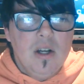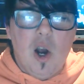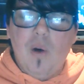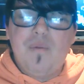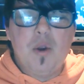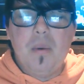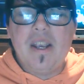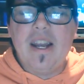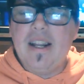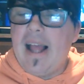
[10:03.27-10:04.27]
hopefully we
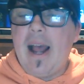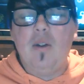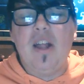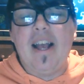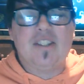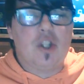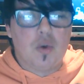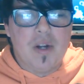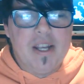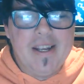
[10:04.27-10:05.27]
get an Outlast
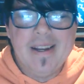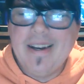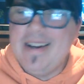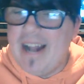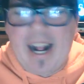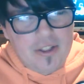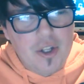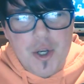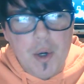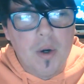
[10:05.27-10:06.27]
3, not the
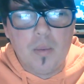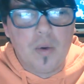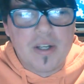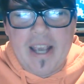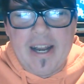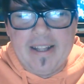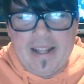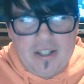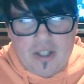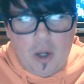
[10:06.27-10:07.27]
new one we're getting
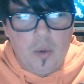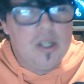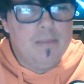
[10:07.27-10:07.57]
that it's only